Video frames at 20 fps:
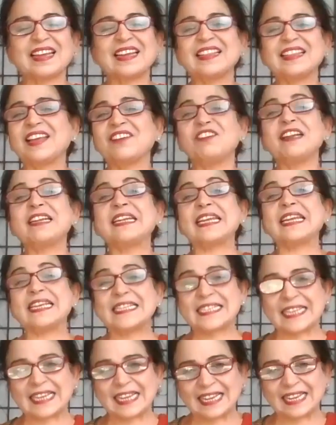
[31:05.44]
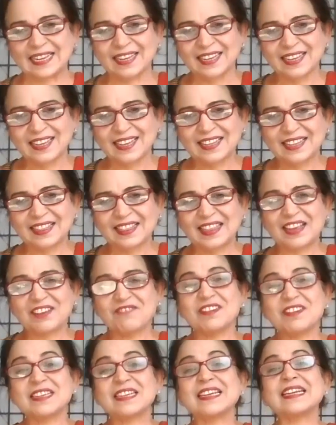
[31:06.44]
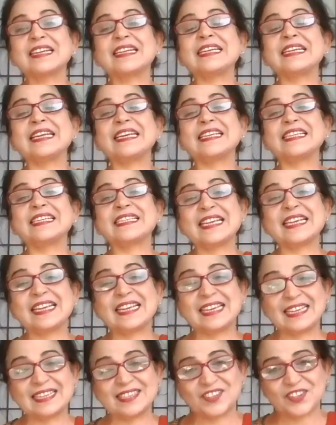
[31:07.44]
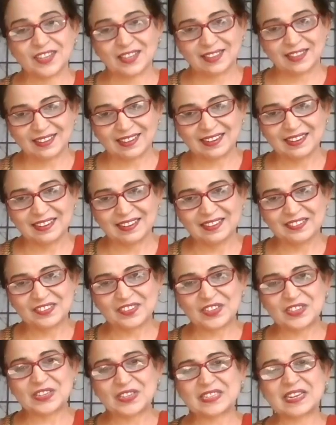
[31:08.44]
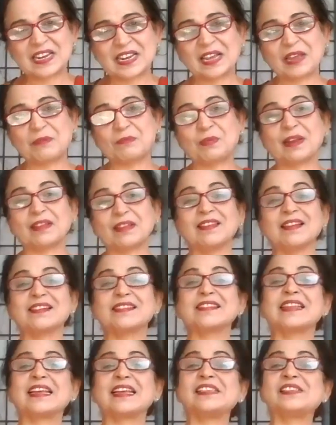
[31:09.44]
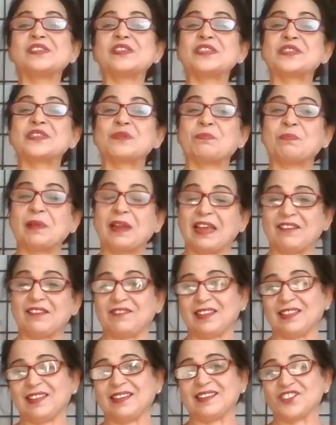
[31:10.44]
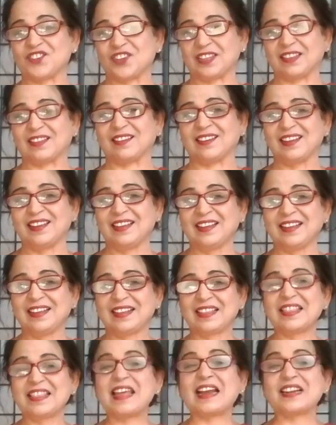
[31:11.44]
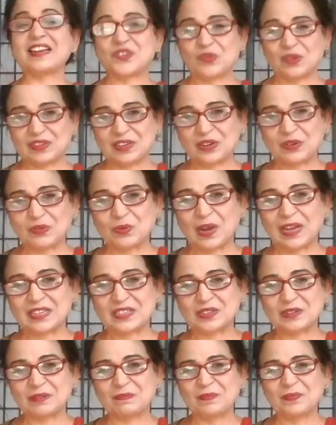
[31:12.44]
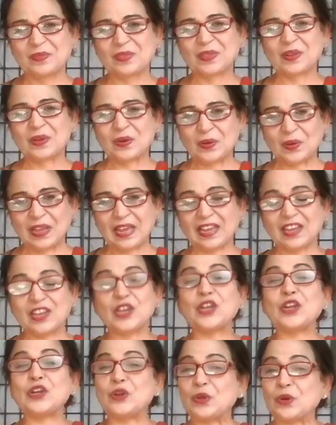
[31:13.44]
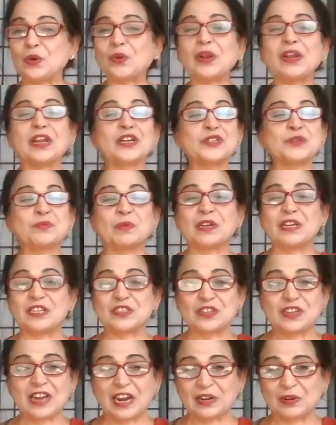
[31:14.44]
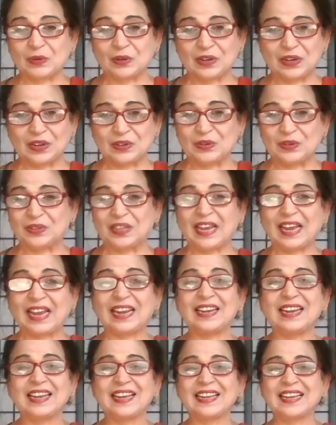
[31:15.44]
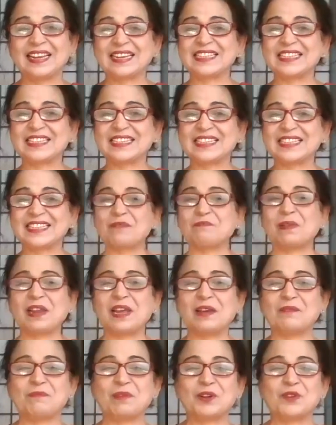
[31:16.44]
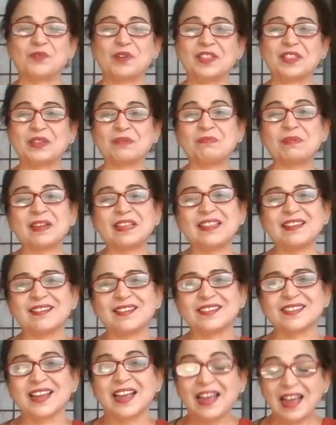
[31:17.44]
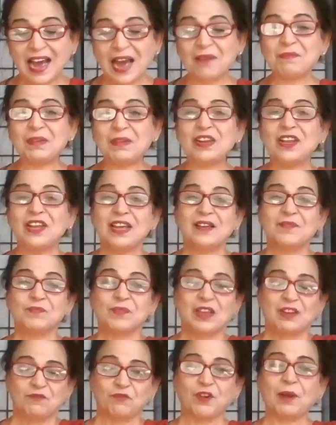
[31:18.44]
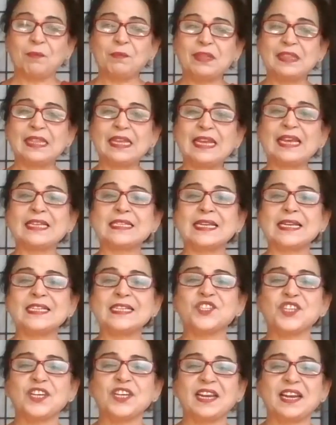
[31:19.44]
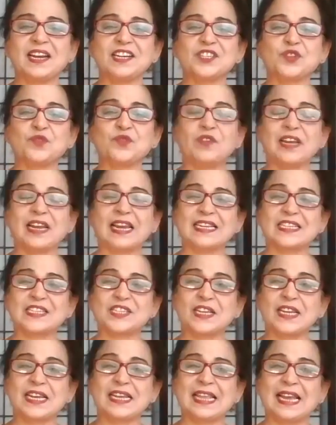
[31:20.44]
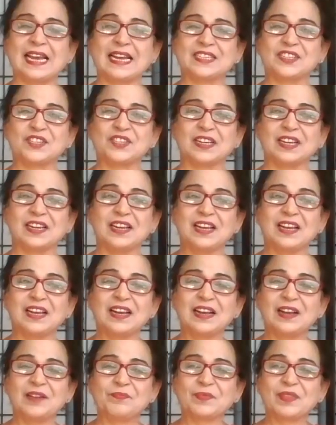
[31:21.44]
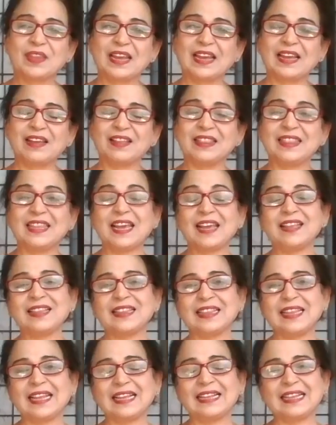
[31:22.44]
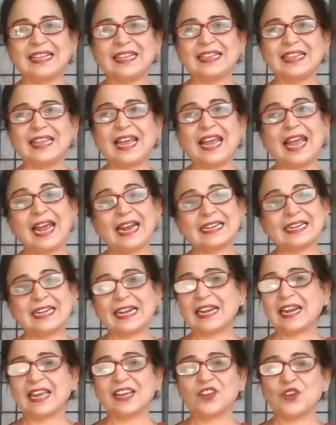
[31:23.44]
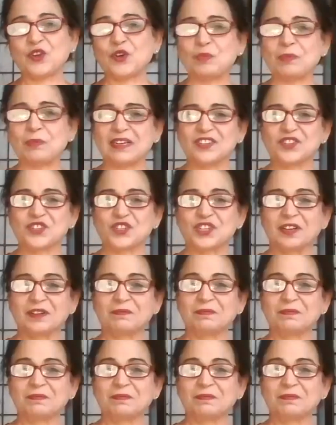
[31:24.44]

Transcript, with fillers: they Were teasing. They oh, were okay. teasing each other. See, just like brothers, they'll just play with each other. That's what it was. Okay, okay. he no Lakshman is not going to do that. It's like a play between the brothers. I mean, from these incidents, we can see that uh, they they acted like humans.